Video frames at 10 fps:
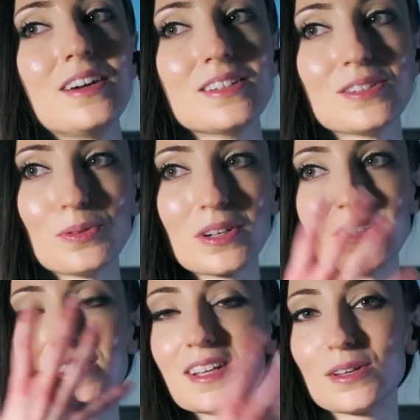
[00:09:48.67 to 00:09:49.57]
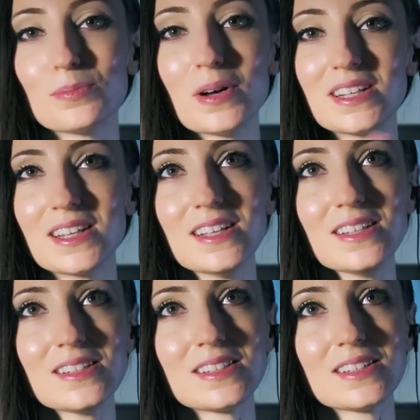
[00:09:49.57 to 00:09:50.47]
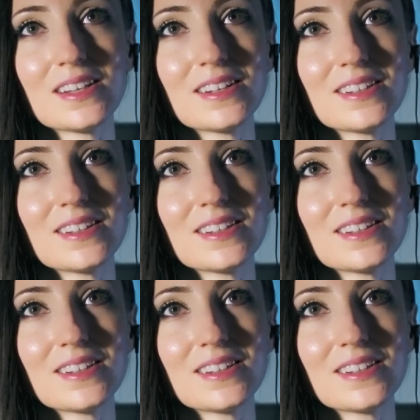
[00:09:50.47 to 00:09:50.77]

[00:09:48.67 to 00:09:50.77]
So we're going to say goodbye to this,